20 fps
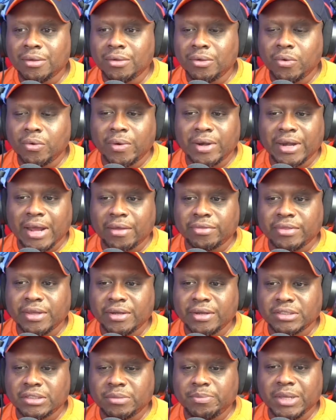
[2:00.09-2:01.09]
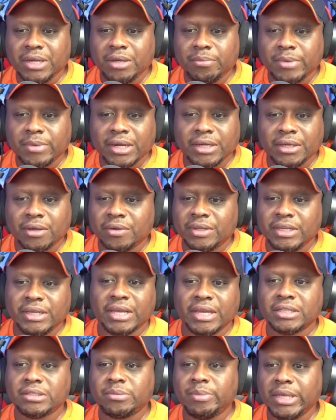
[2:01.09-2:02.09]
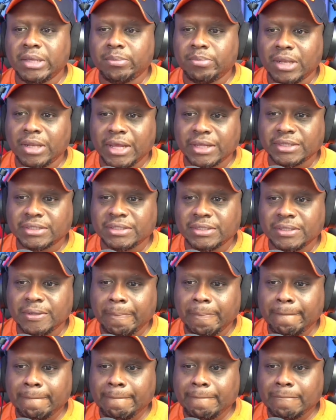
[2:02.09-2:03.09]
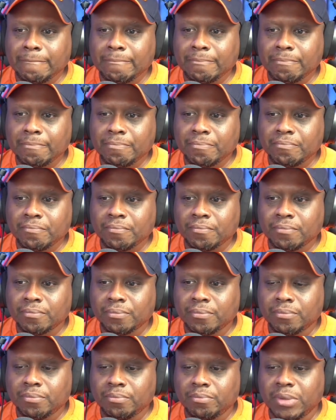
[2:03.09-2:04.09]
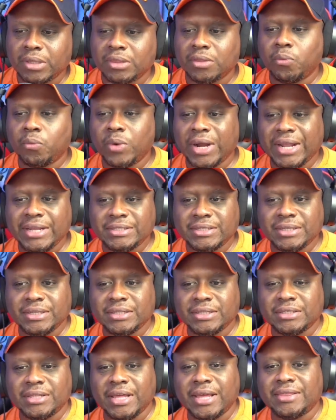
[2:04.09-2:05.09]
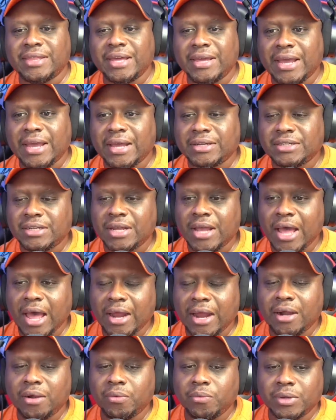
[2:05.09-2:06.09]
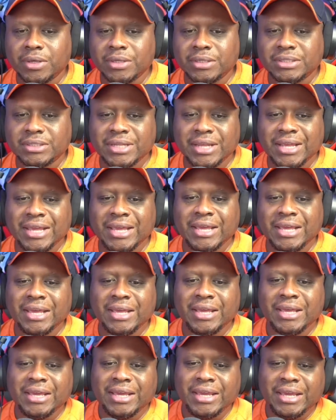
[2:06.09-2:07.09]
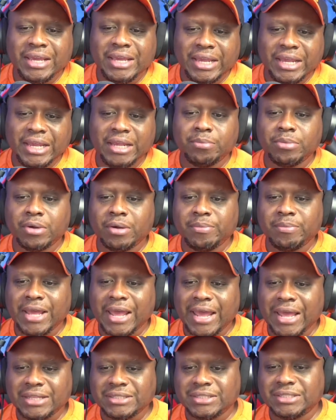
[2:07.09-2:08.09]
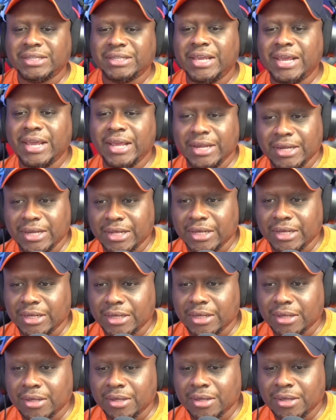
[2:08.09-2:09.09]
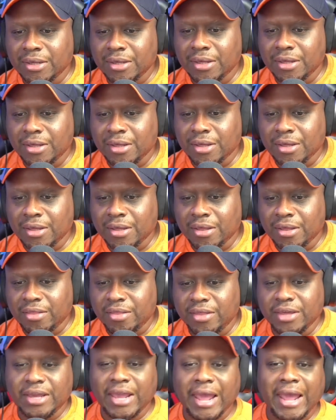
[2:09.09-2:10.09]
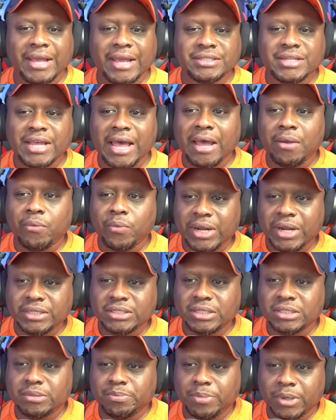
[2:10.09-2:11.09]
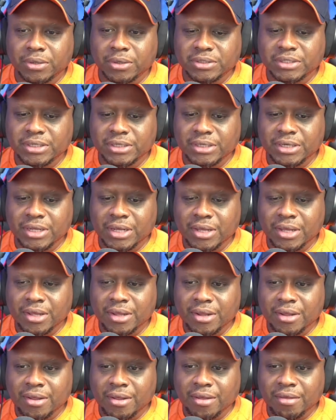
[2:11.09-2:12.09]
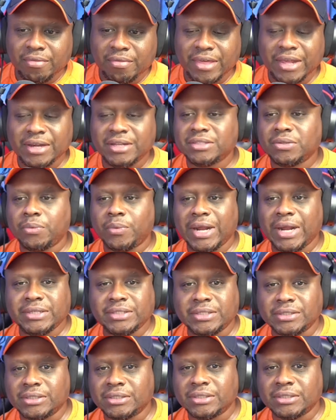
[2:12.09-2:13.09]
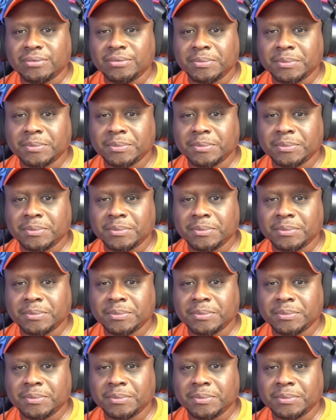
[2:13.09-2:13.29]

going out there and spending money on ESPN Plus. But the racist that they actually hired was Ibram X. Kendi, the anti-racist person that is a racist.